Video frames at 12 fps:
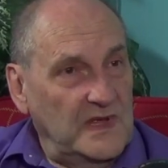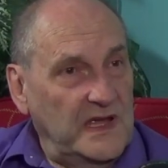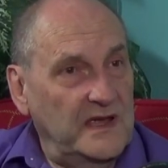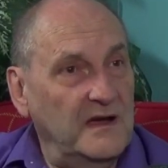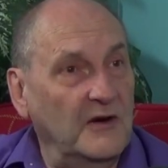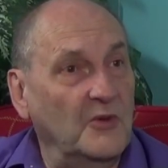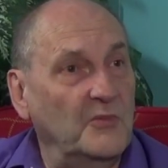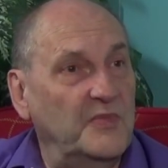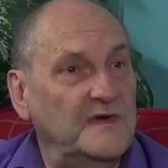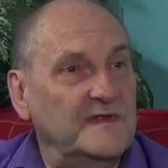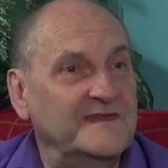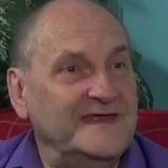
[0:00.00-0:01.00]

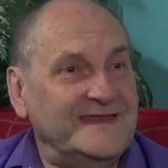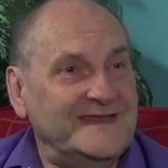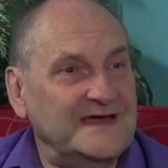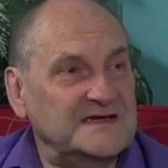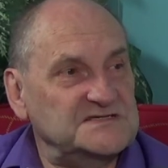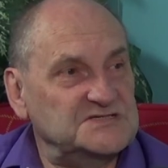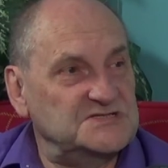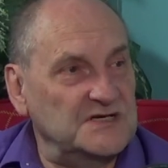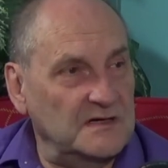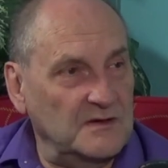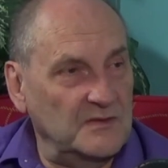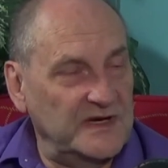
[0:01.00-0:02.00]
help the next
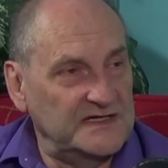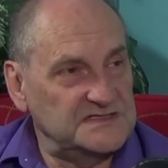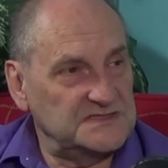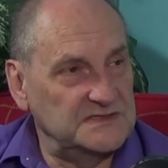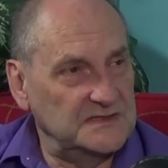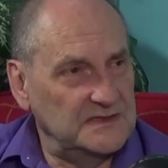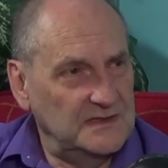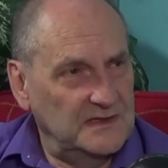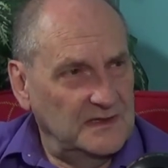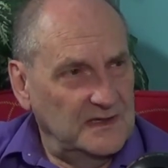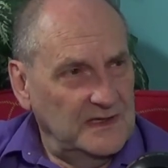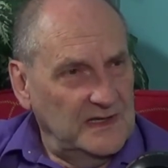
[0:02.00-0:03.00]
generation.
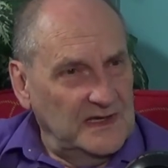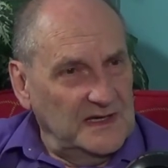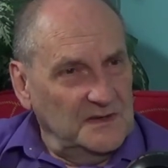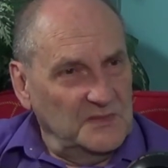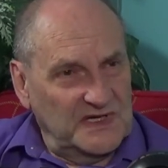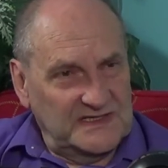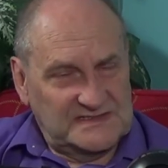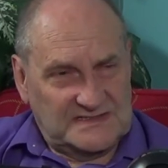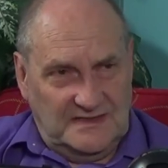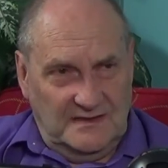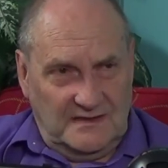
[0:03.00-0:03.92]
But it's